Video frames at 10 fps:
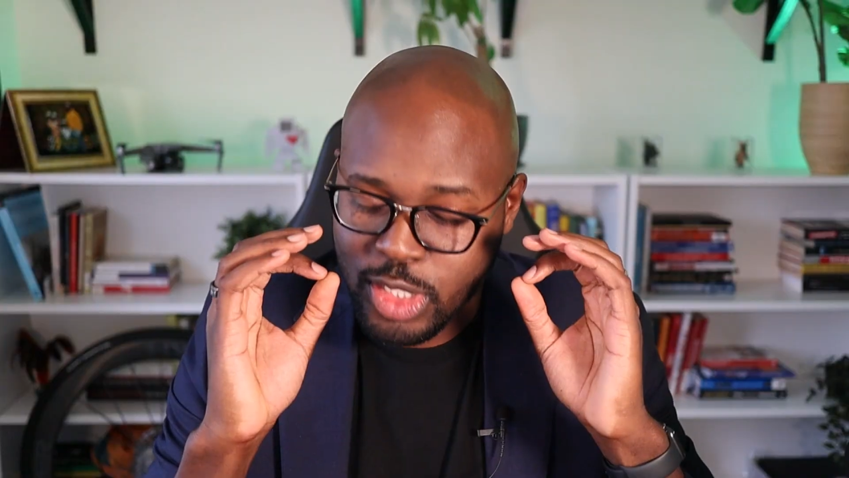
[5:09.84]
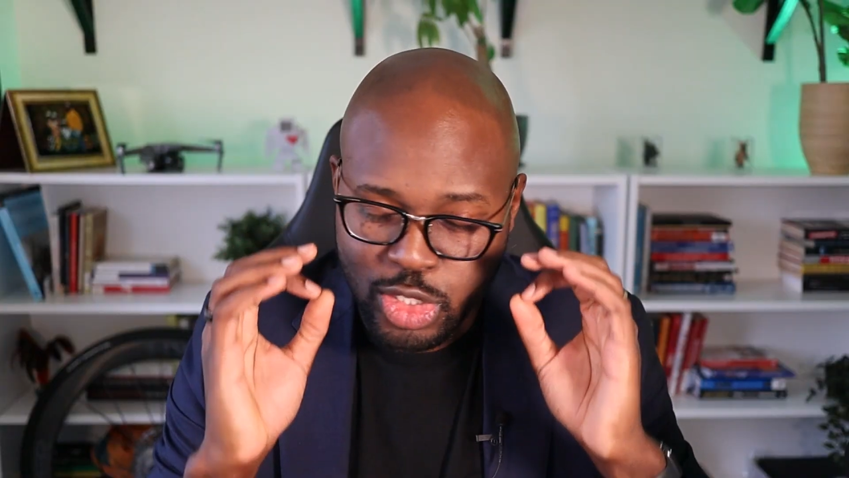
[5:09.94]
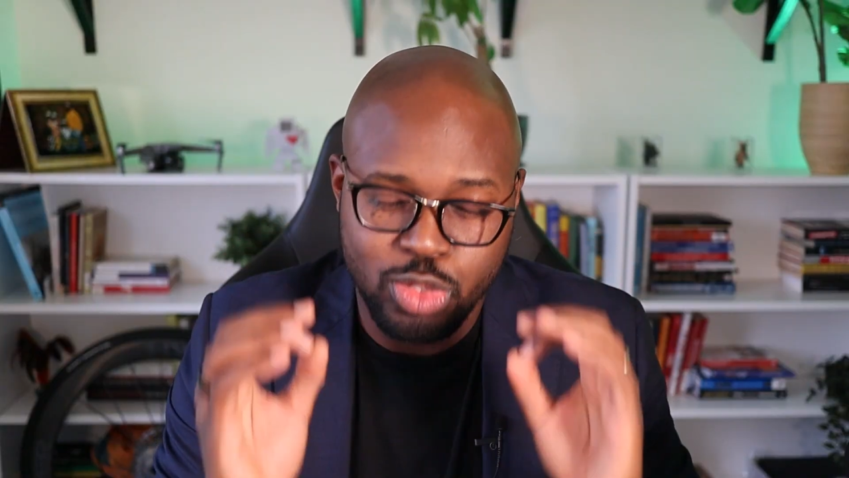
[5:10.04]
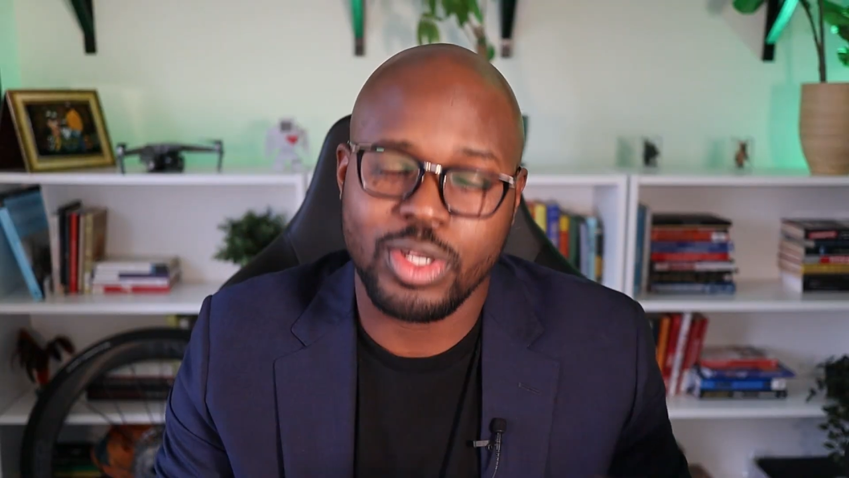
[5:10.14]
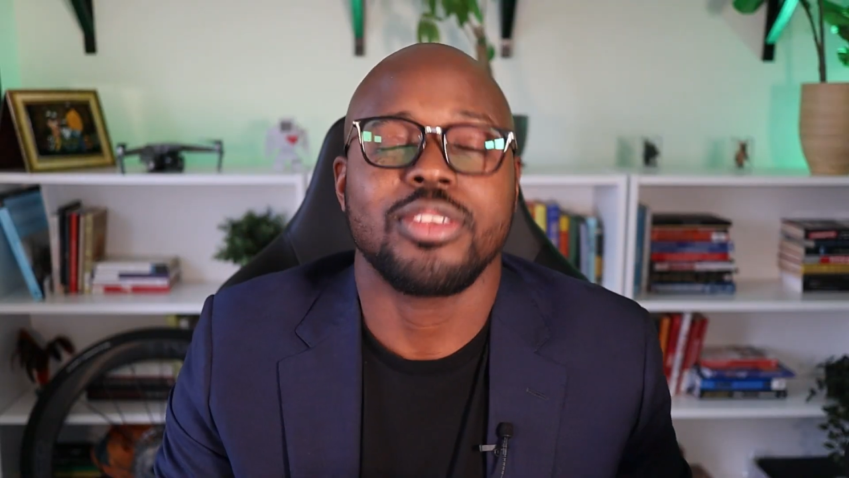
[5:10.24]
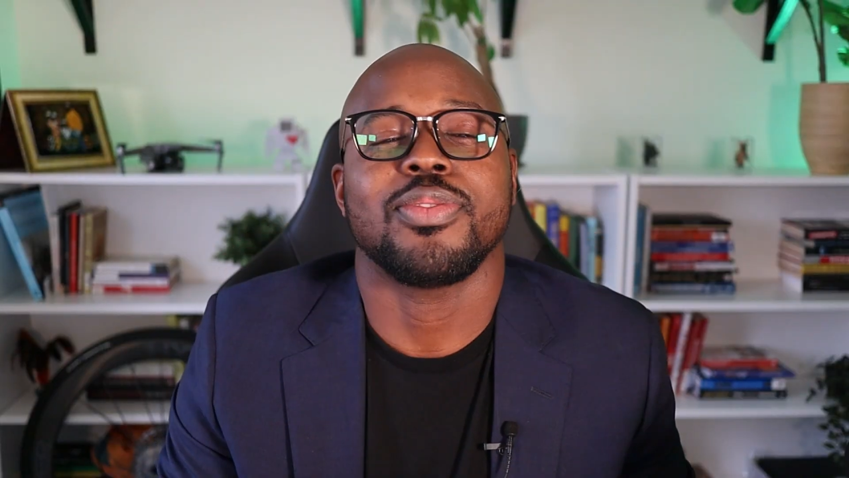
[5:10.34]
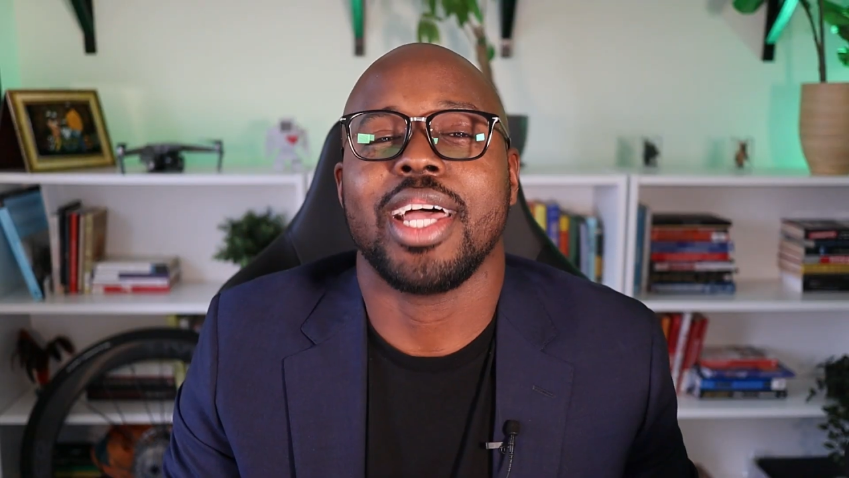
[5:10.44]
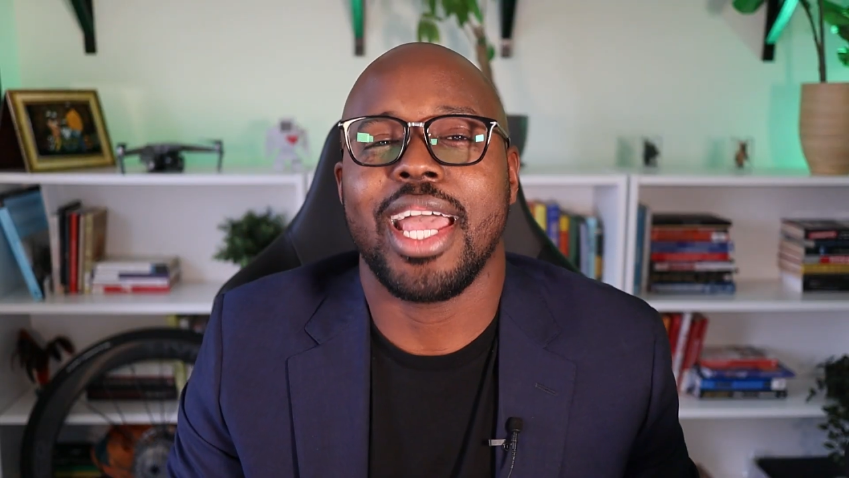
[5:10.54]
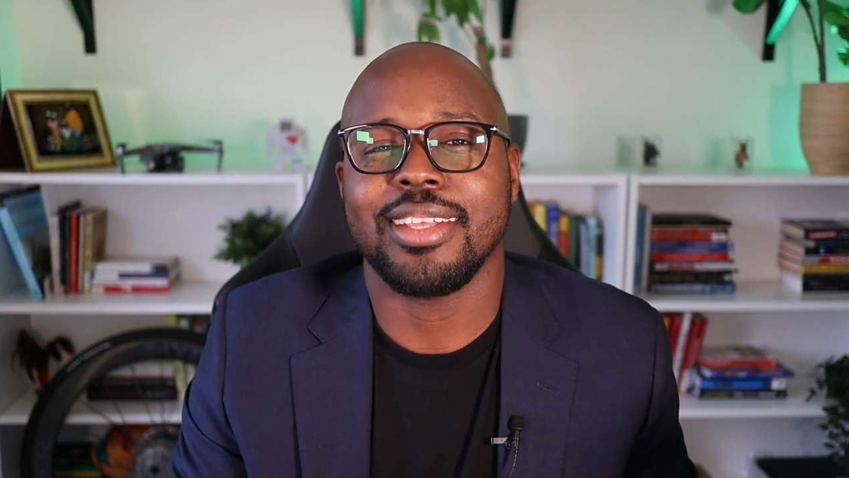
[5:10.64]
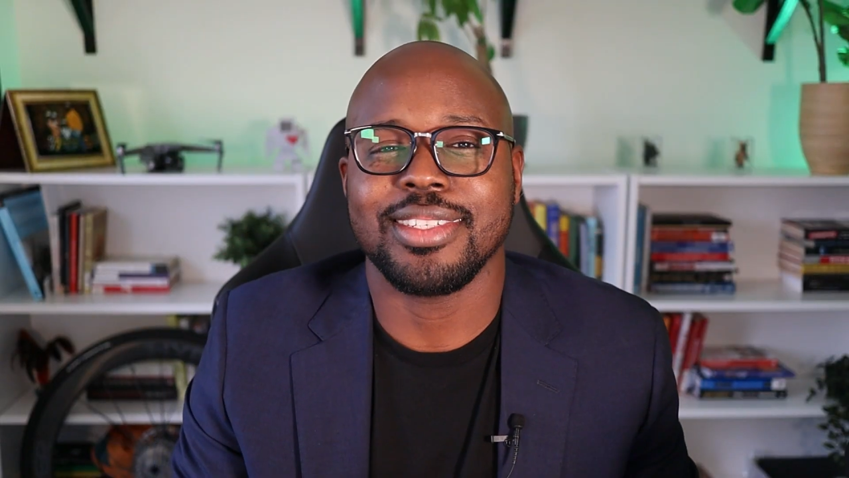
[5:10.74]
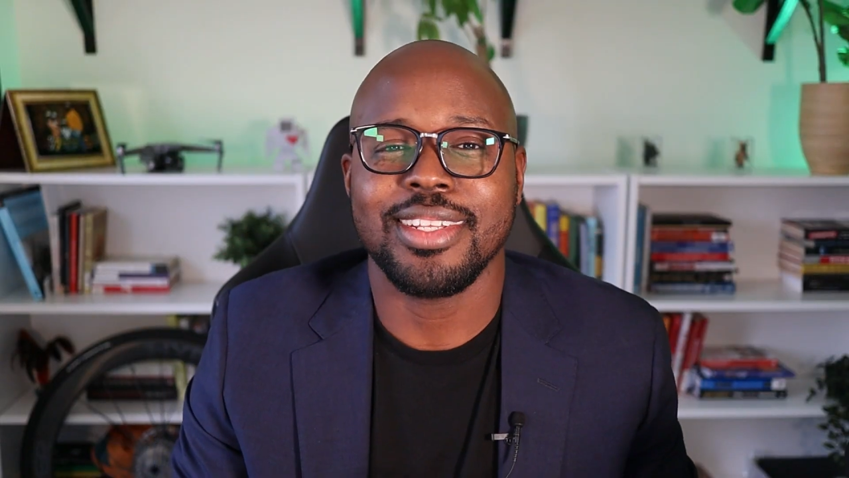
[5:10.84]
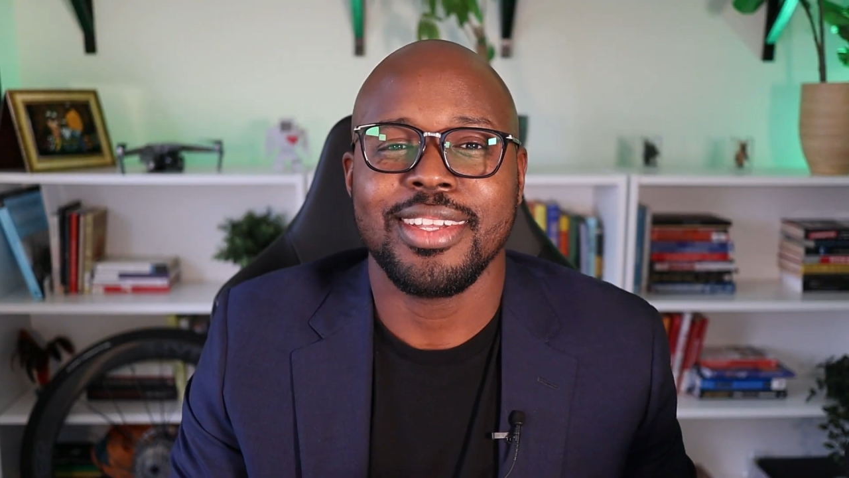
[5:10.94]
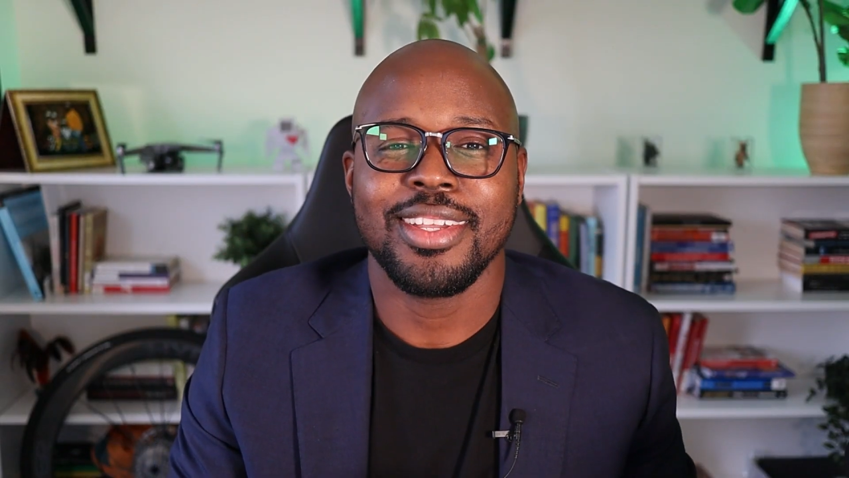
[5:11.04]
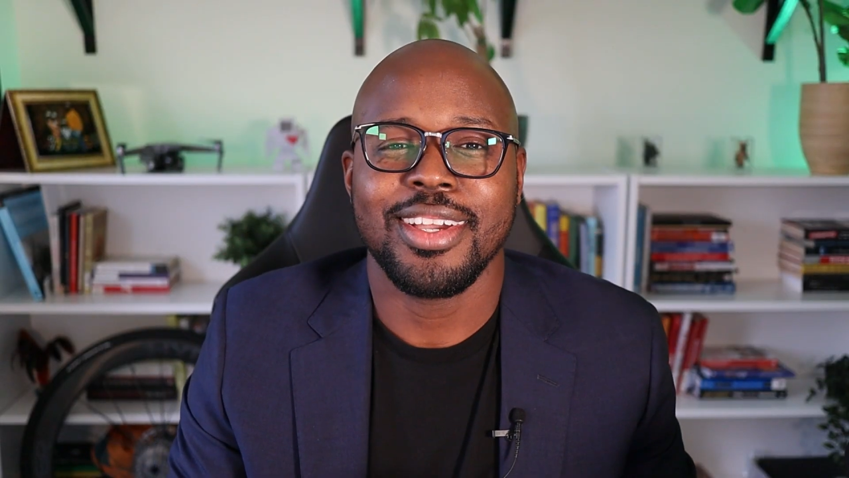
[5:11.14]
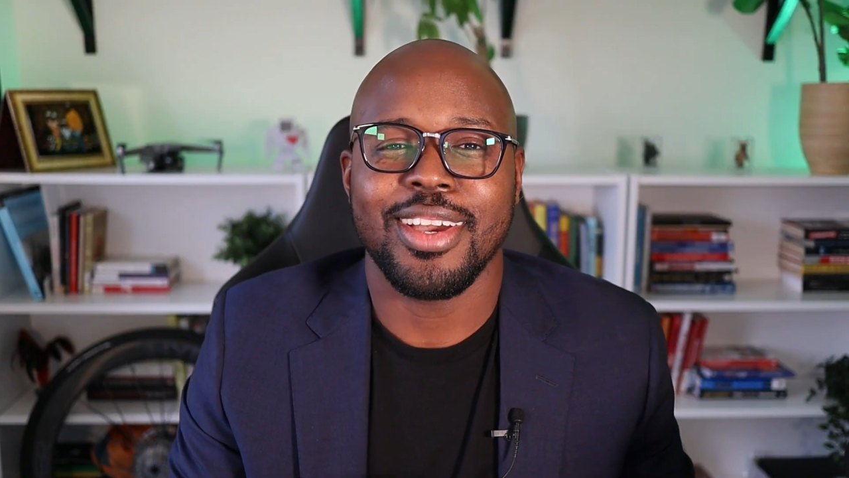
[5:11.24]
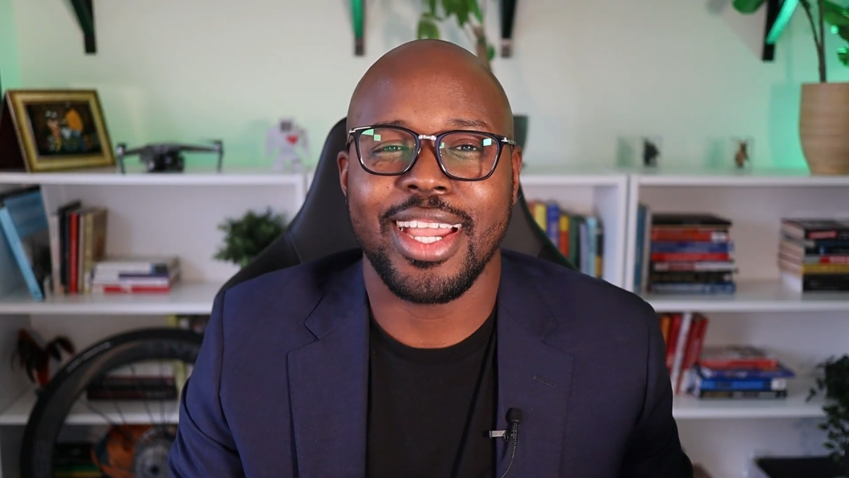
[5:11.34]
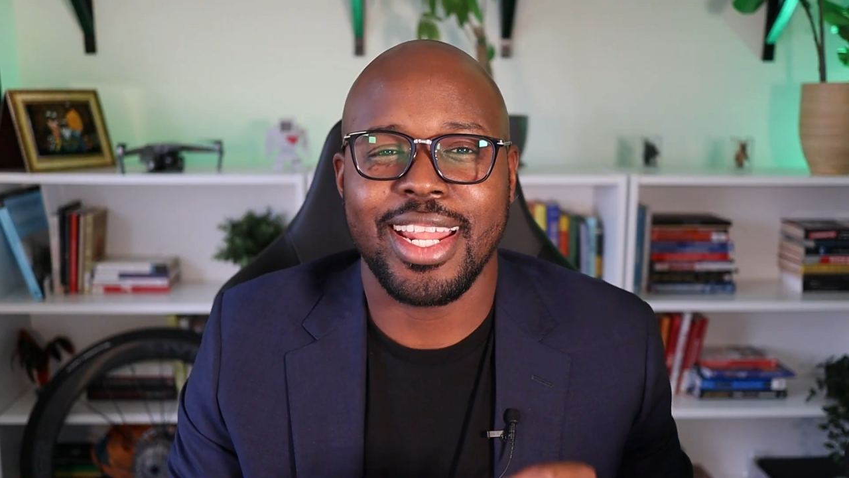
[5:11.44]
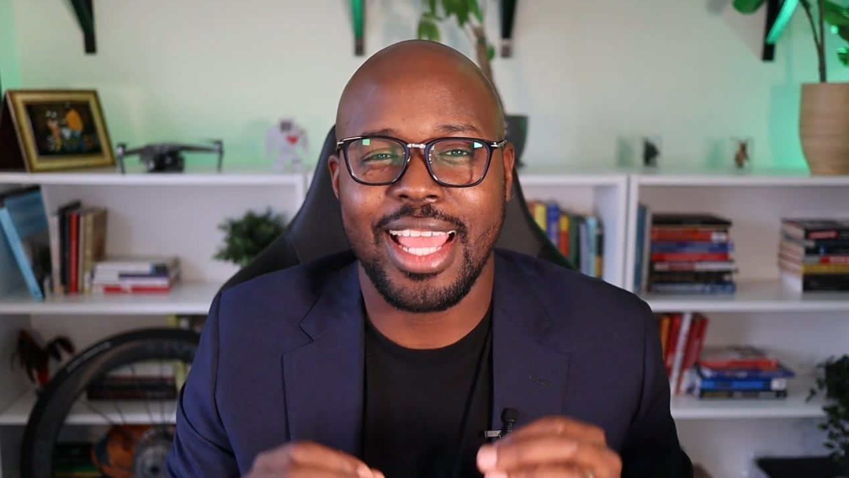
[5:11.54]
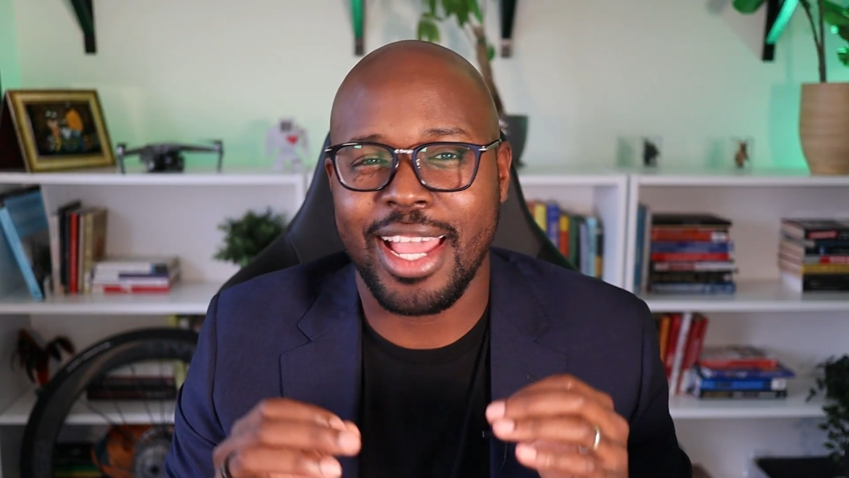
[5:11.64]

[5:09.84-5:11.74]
Streetsville has it. All right,